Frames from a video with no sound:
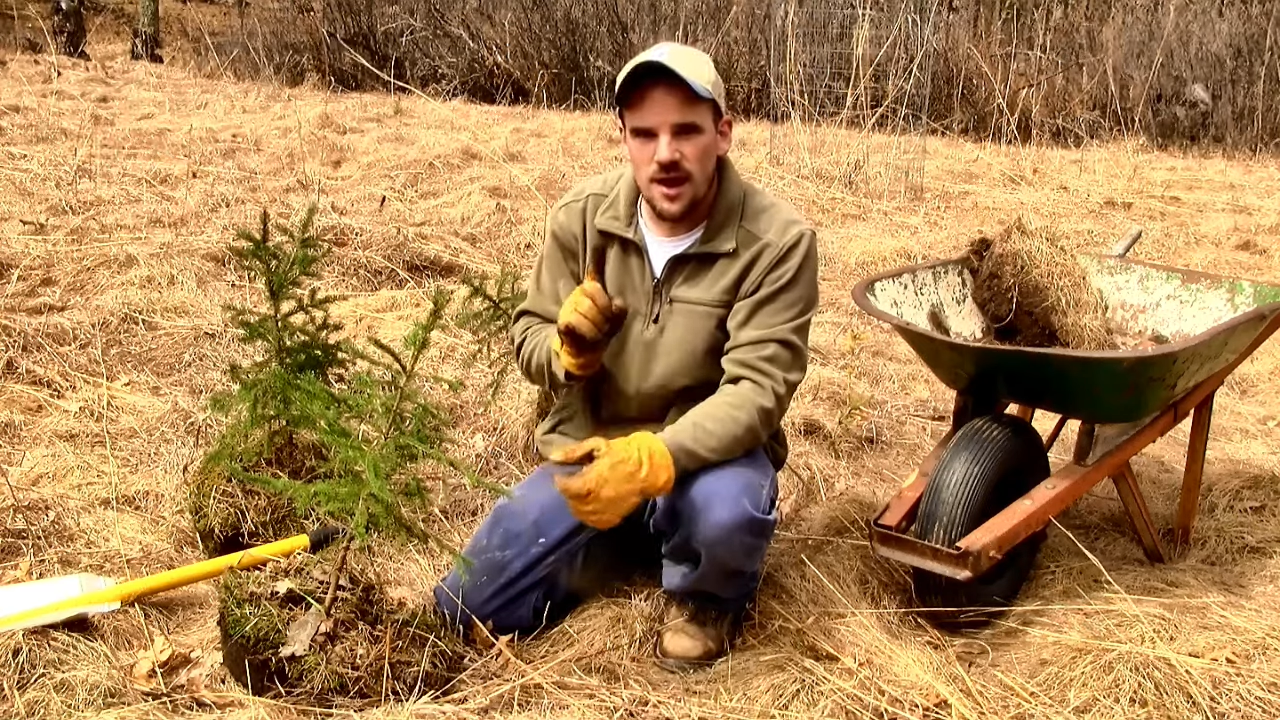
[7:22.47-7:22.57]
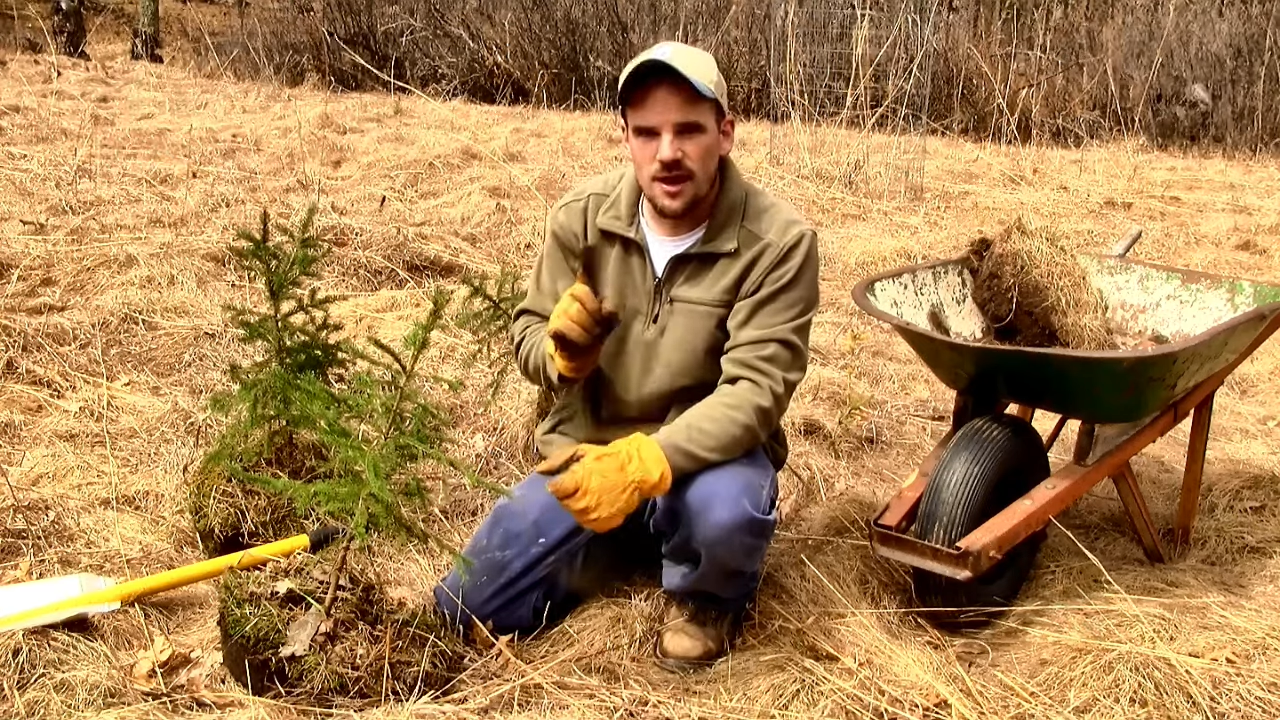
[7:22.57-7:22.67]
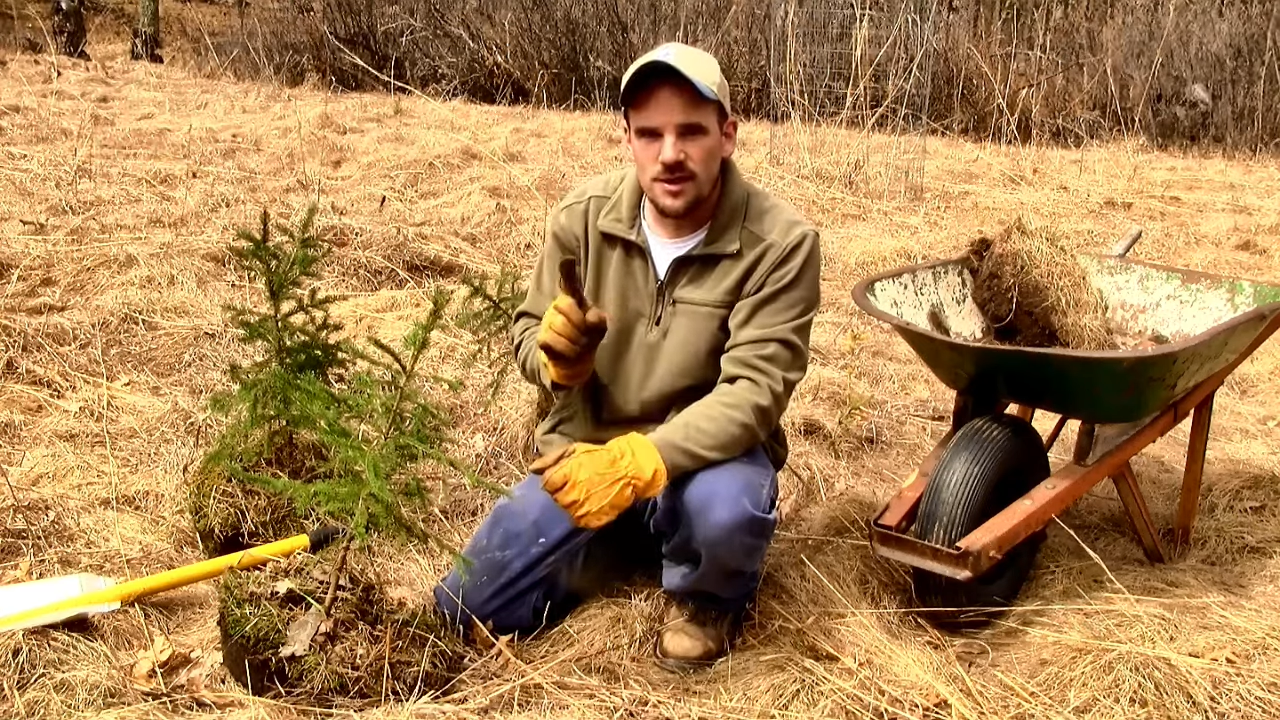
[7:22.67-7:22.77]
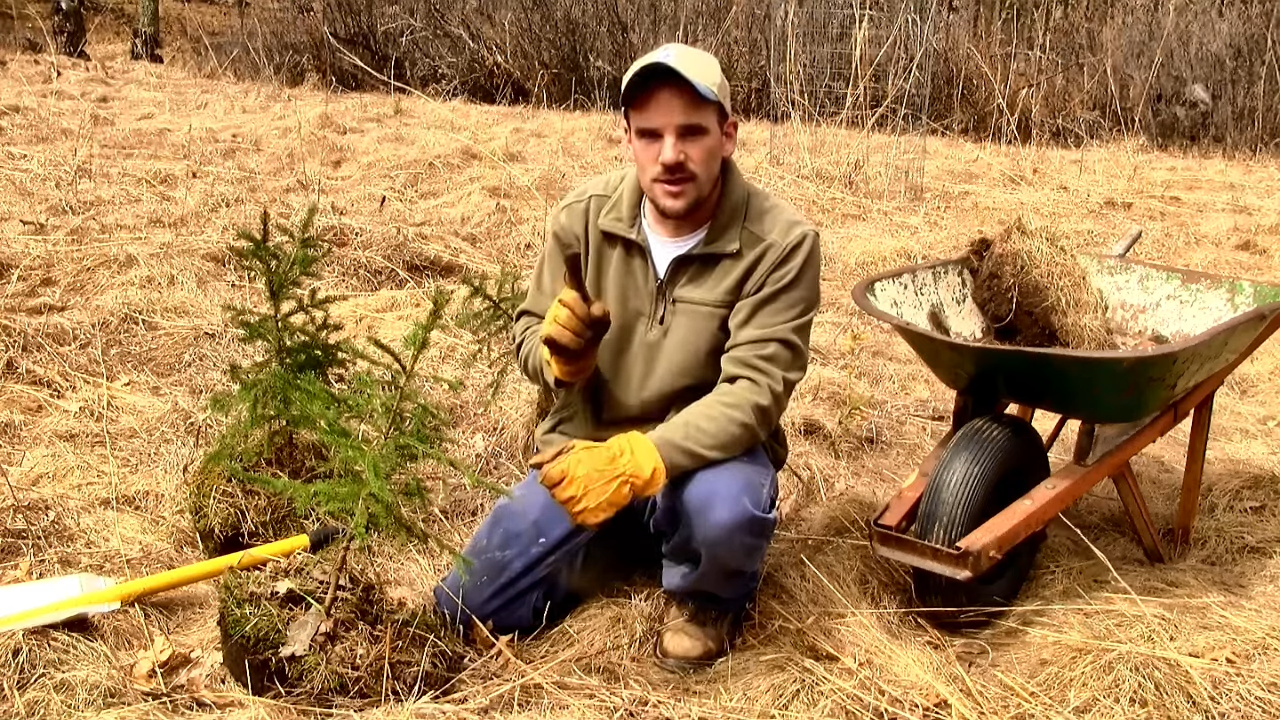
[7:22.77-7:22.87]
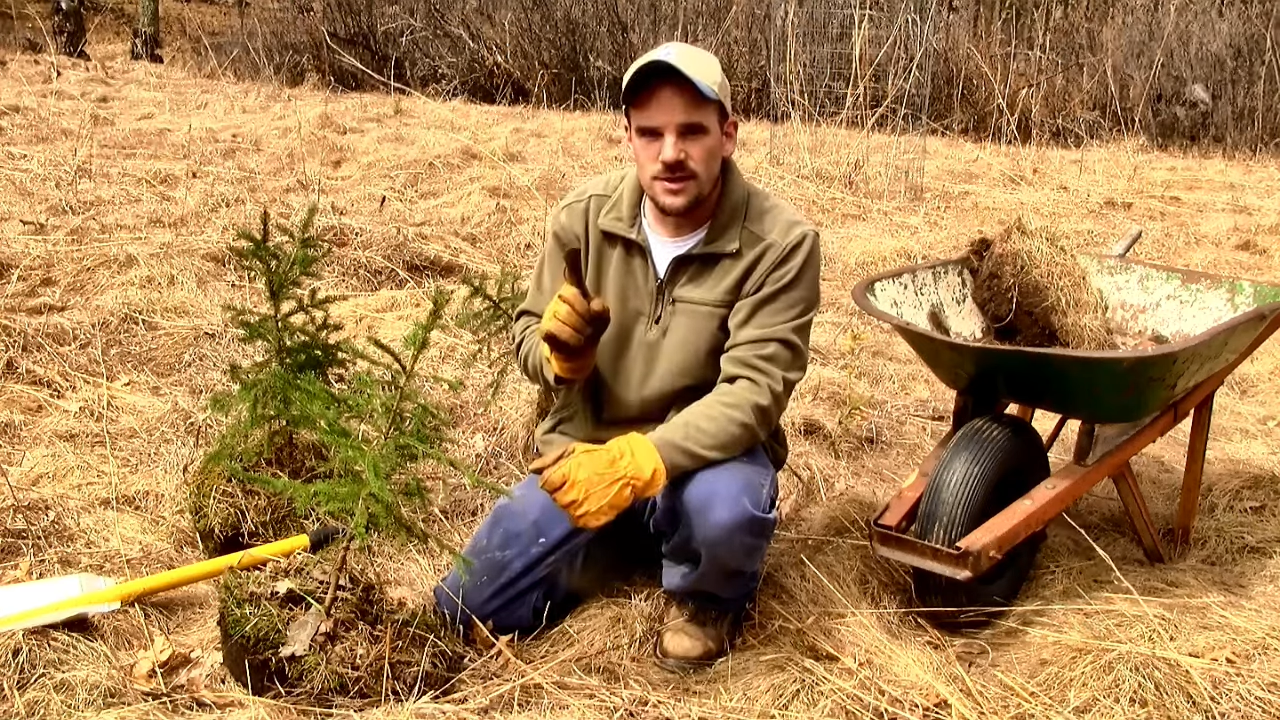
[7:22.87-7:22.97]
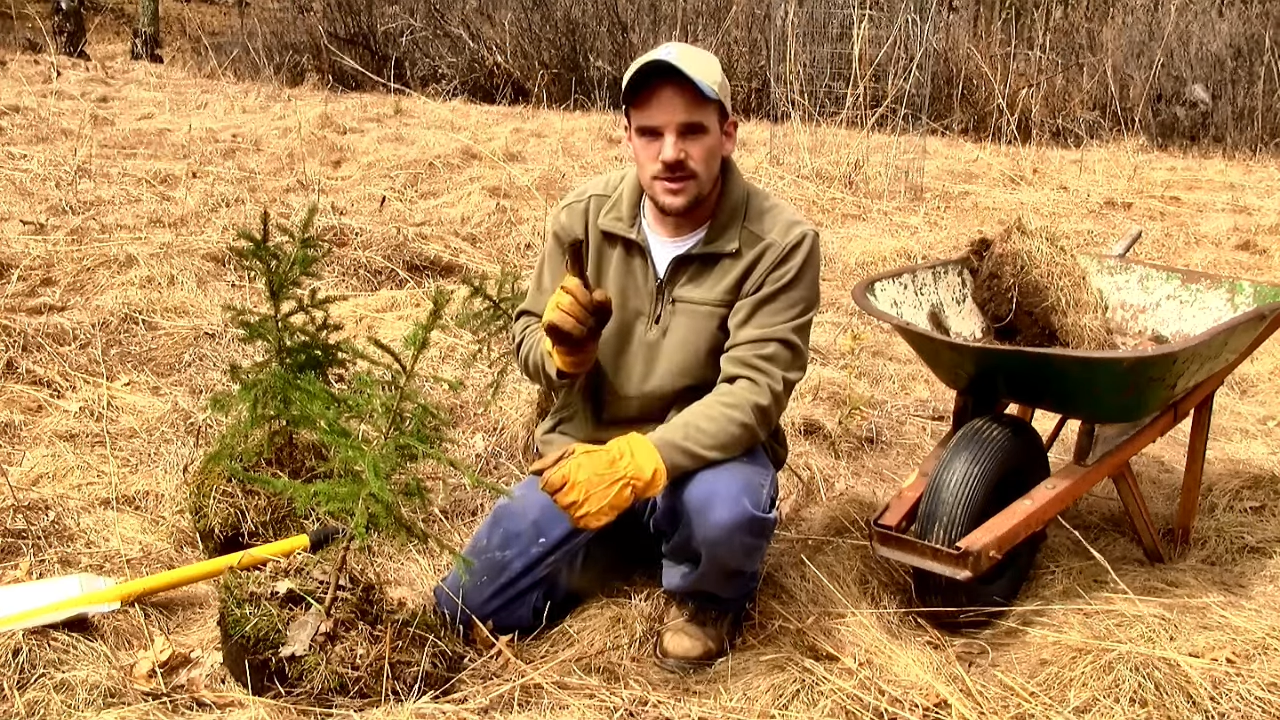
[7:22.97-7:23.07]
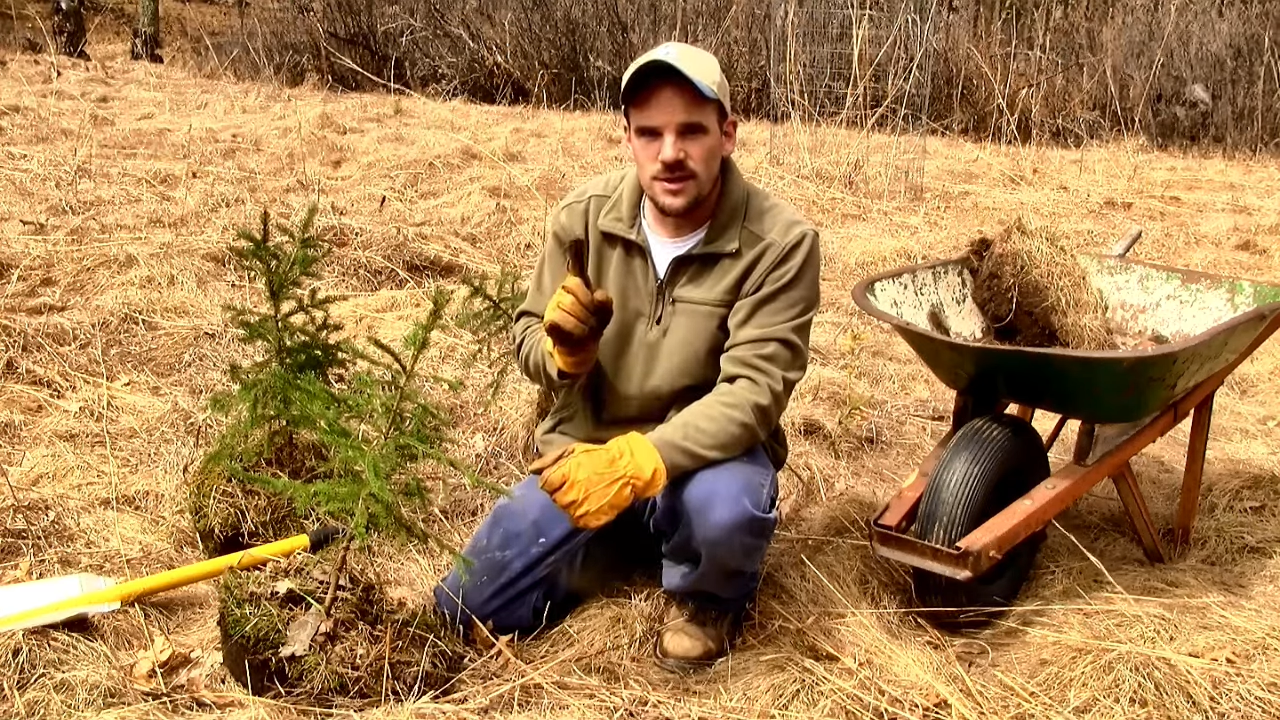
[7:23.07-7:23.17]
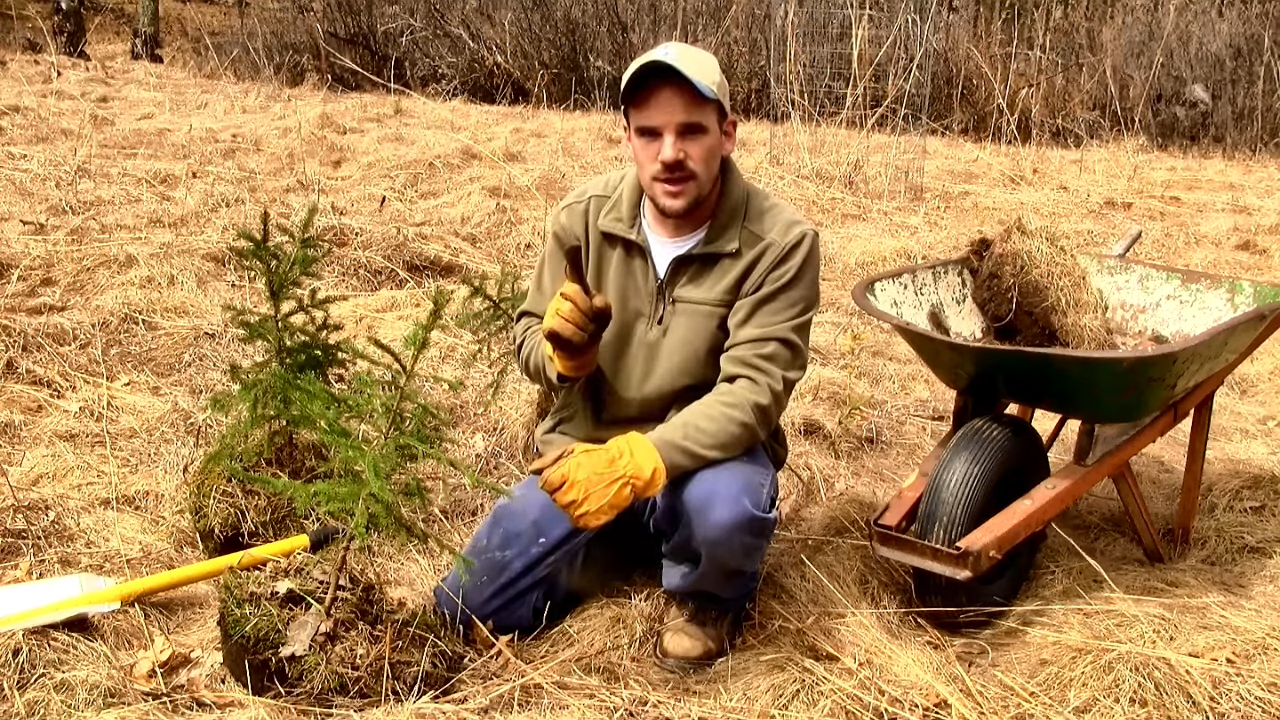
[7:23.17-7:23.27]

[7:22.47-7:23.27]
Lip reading: arid